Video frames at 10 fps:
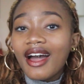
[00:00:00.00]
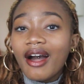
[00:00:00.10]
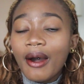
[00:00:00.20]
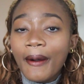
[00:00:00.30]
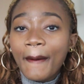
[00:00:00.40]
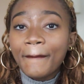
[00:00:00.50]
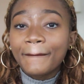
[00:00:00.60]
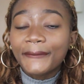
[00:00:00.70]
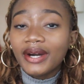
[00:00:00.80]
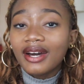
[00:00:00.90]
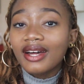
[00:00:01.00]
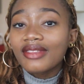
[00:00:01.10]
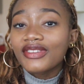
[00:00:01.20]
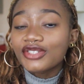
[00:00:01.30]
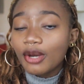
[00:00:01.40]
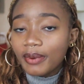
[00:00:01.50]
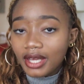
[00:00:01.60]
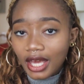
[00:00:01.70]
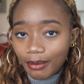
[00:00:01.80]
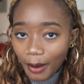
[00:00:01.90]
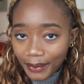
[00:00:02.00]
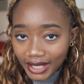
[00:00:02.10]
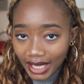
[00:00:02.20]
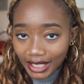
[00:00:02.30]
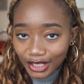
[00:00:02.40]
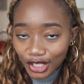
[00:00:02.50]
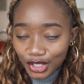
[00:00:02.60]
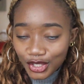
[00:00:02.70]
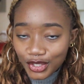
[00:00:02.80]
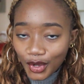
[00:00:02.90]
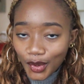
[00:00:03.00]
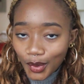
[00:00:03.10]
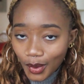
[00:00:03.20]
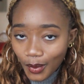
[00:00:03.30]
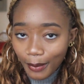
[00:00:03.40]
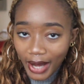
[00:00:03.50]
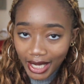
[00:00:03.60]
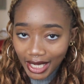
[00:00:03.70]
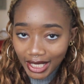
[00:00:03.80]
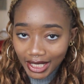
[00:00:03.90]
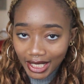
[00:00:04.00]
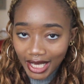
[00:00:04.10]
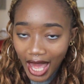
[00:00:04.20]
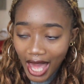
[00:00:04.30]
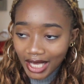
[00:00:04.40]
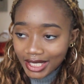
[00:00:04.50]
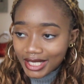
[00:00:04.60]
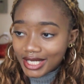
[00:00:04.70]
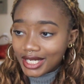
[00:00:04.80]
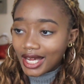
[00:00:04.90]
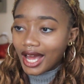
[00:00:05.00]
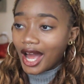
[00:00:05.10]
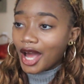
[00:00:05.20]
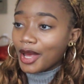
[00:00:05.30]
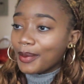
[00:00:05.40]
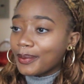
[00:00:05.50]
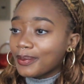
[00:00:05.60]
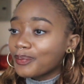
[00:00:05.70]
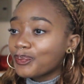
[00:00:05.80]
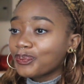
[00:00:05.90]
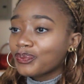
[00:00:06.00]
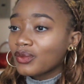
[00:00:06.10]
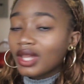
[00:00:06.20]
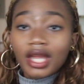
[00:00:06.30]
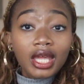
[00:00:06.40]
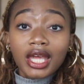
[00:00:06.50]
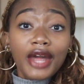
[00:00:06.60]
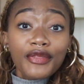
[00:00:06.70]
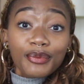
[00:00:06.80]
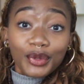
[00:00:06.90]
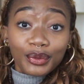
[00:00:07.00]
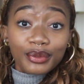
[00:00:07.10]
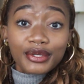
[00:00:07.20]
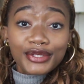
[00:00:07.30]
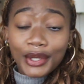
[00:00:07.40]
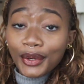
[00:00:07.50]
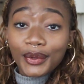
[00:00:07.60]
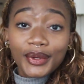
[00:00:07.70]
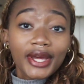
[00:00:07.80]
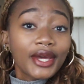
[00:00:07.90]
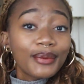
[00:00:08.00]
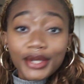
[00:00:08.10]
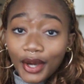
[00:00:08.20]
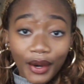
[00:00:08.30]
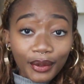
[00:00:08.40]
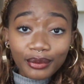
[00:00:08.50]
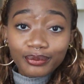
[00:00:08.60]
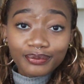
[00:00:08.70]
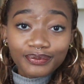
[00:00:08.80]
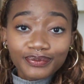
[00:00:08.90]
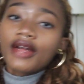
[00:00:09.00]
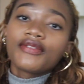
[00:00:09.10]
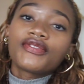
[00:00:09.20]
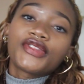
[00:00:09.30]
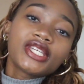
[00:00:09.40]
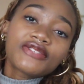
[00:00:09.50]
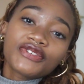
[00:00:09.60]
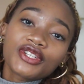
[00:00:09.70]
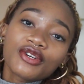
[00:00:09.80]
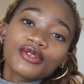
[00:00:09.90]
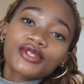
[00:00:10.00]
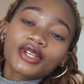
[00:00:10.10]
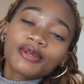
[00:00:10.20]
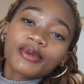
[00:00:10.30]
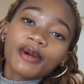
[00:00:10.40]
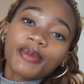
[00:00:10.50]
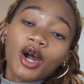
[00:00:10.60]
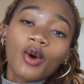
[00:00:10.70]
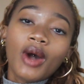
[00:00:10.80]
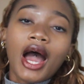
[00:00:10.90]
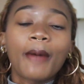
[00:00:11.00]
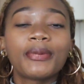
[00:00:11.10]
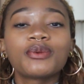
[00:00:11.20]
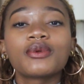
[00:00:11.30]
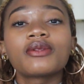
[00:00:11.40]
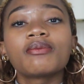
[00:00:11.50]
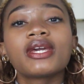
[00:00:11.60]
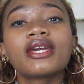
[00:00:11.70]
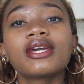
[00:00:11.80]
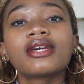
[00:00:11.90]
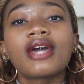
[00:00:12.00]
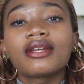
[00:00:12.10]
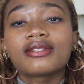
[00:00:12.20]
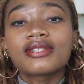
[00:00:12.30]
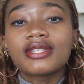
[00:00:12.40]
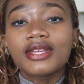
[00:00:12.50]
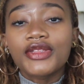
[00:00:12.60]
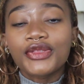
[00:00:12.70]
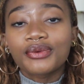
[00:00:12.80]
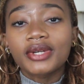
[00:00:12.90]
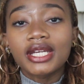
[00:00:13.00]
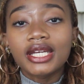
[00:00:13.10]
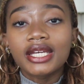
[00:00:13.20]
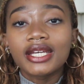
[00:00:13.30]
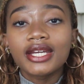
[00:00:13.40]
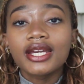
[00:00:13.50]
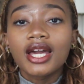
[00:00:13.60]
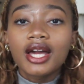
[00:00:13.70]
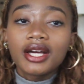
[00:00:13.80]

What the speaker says: But the topic came up again, so we're back at it and I'm in the mood, so here we go. This video is gonna be about what happened with me and C3.